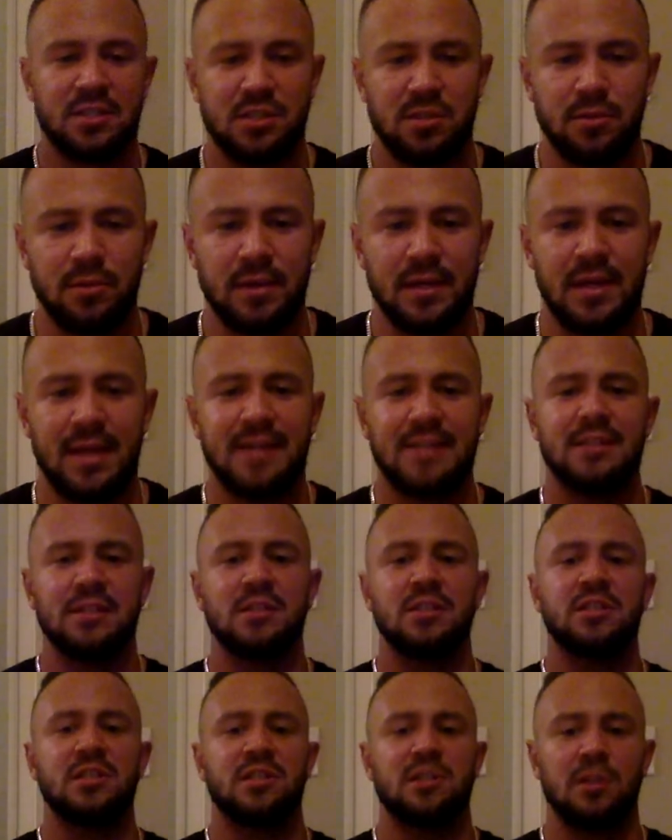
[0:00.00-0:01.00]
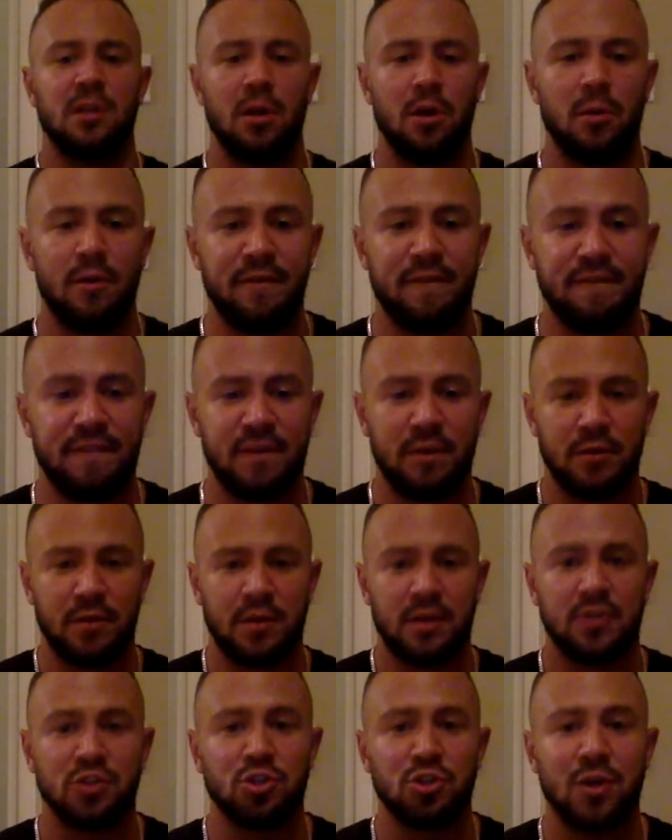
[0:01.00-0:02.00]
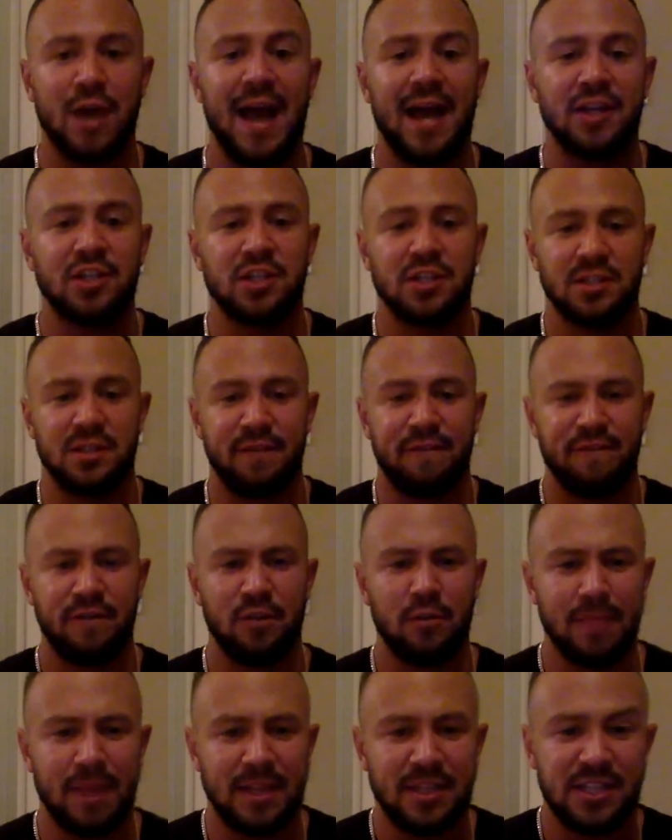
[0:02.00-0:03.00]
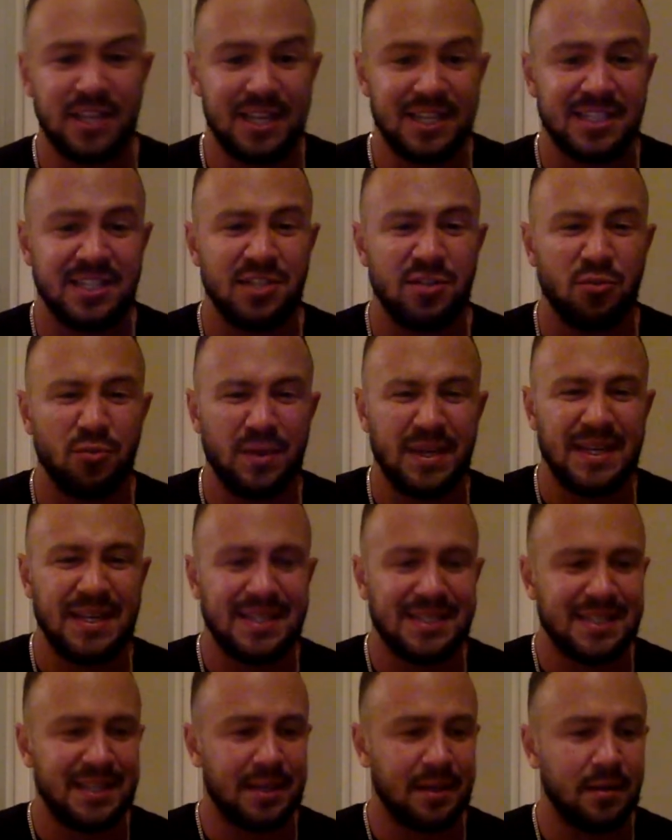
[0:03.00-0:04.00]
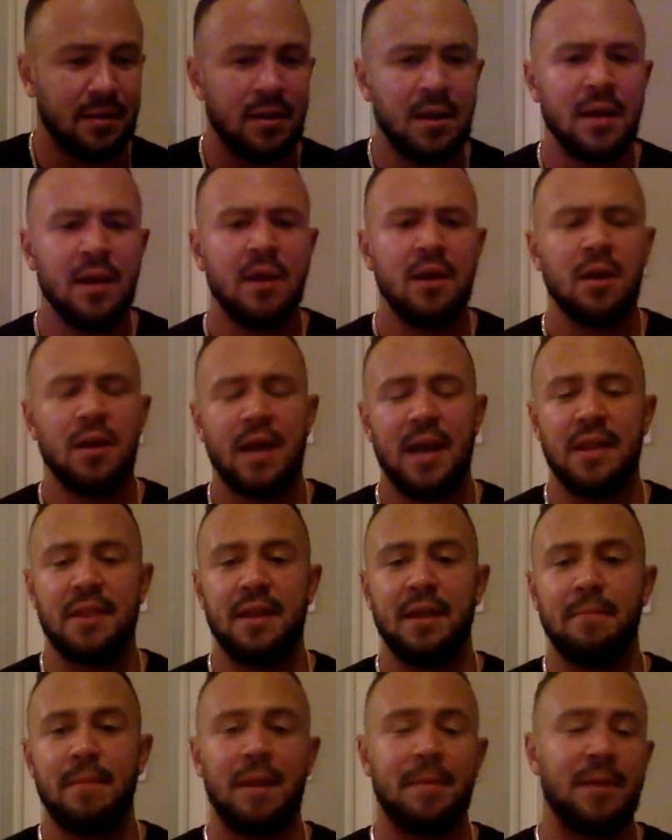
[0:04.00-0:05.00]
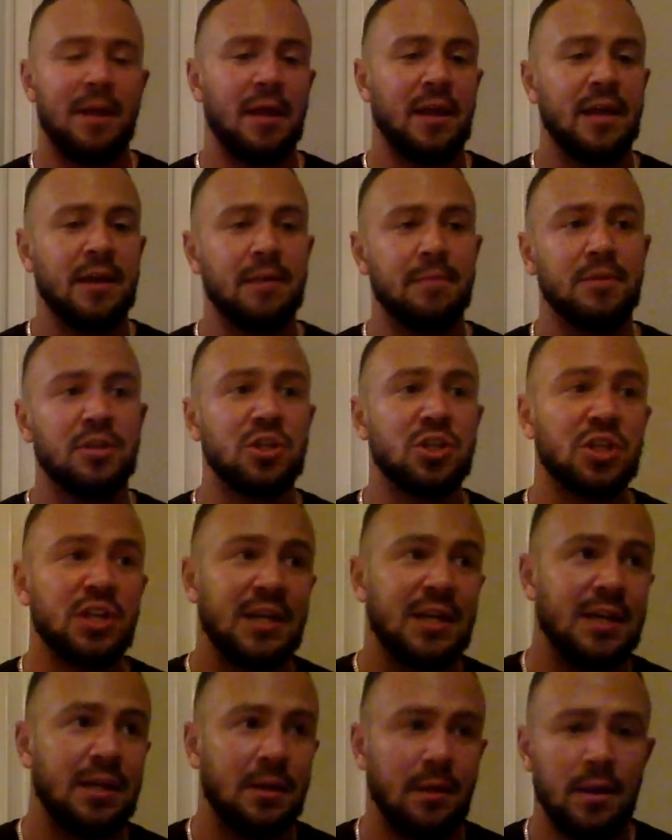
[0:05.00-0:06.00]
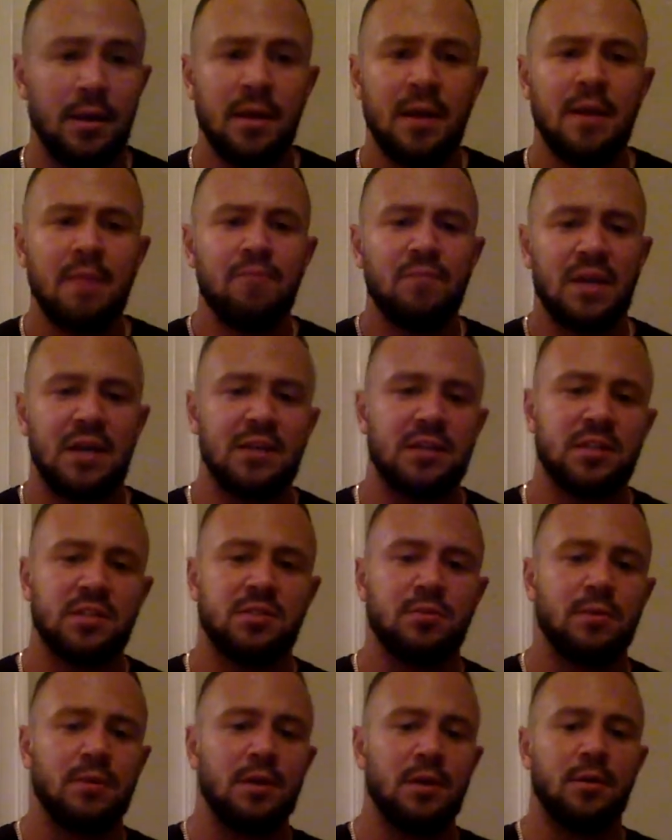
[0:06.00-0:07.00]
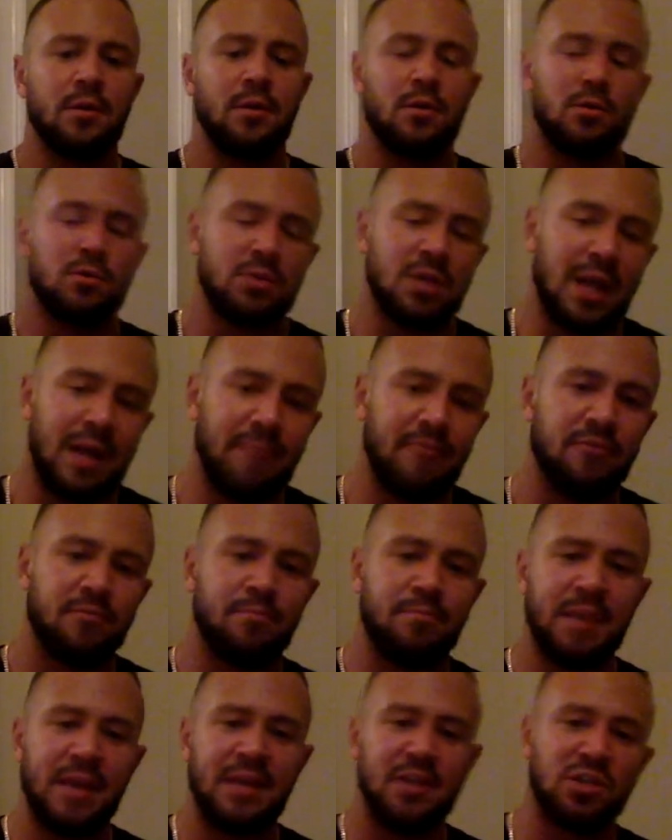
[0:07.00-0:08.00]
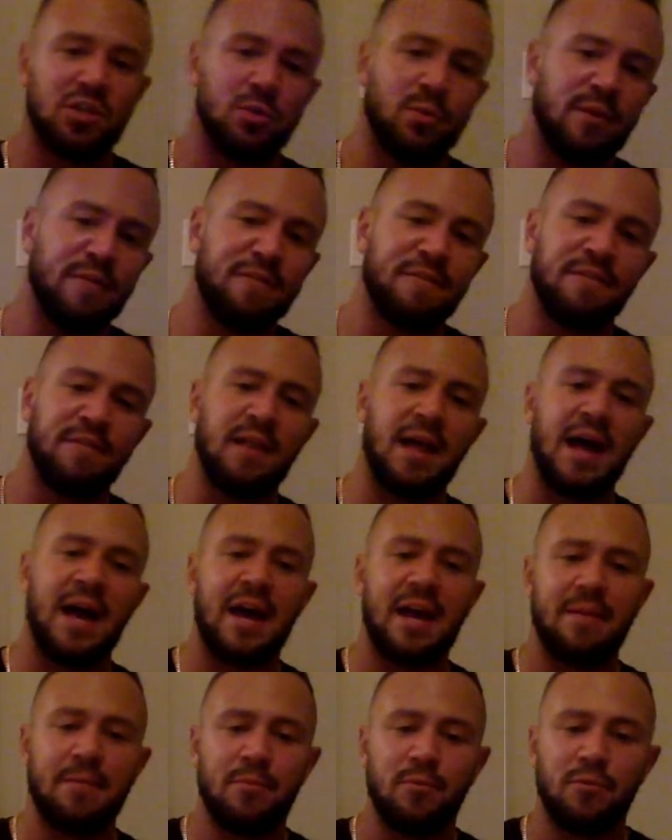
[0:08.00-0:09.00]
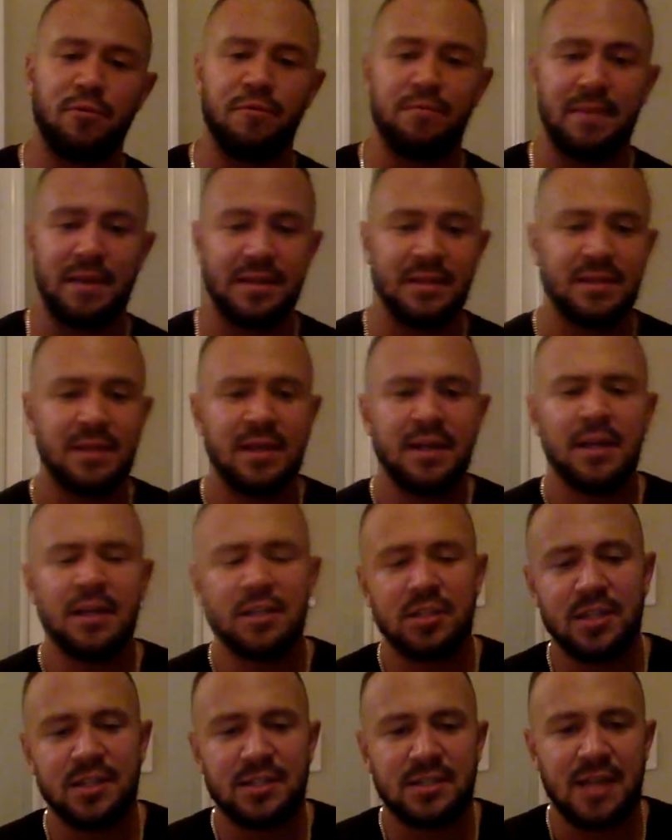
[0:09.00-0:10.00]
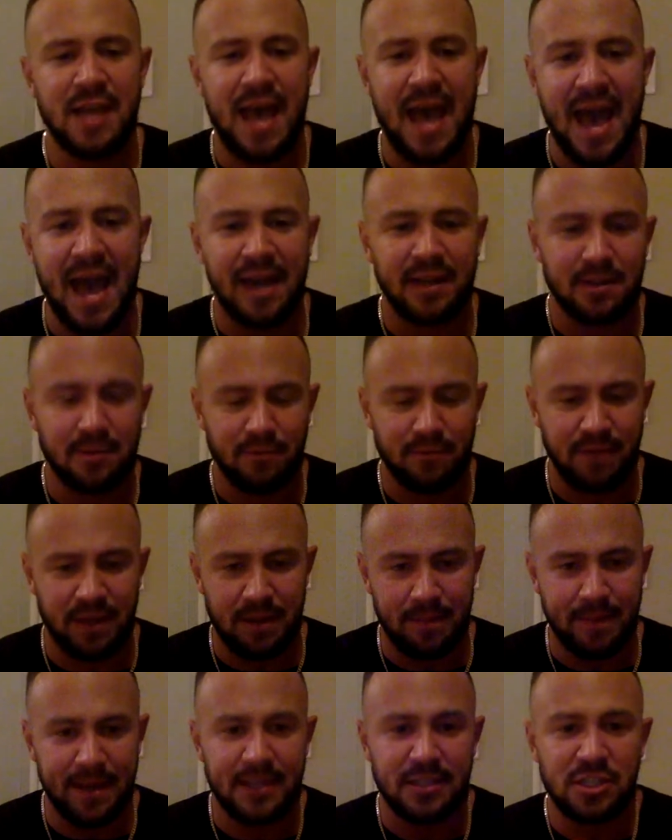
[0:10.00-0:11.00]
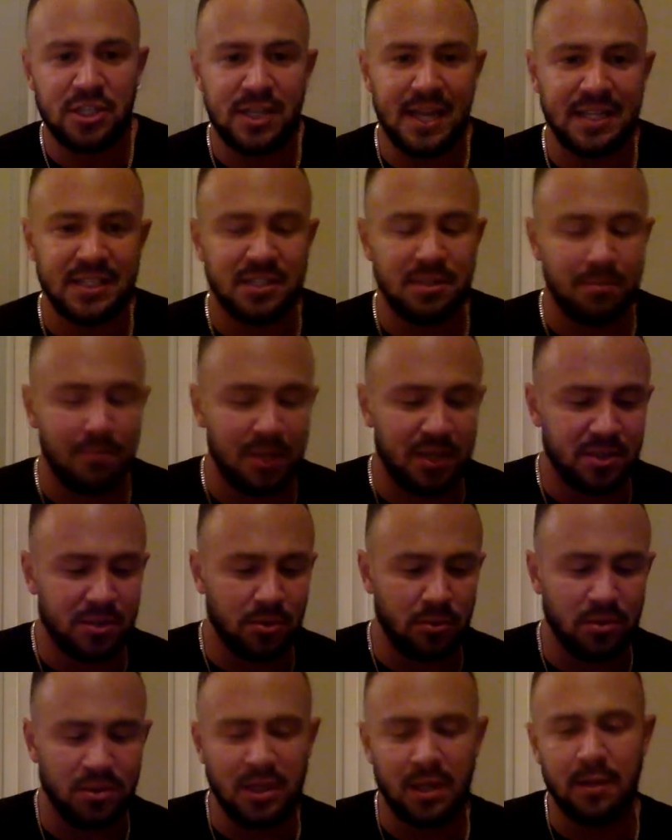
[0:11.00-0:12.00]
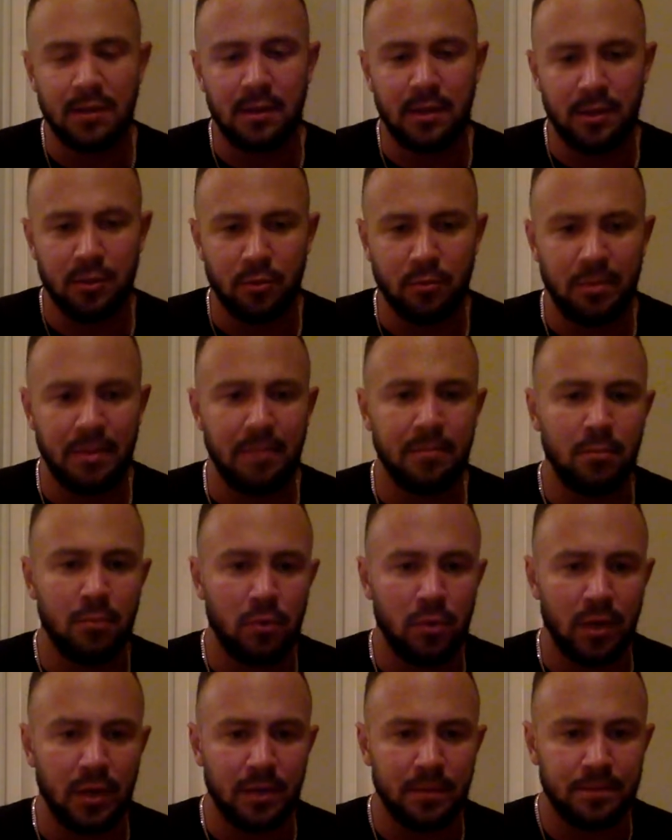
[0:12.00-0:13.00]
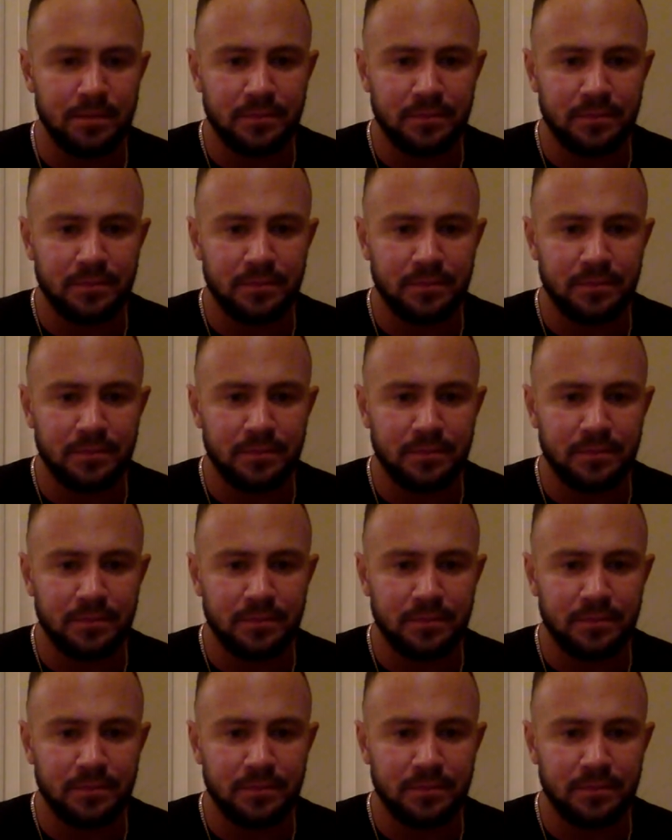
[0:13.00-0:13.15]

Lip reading: do it nice and slow and feel the contractions. I feel my chest squeezing, and then maybe I'll hit a machine and just do another type of bench or fly movement just to activate my chest muscles a little bit more.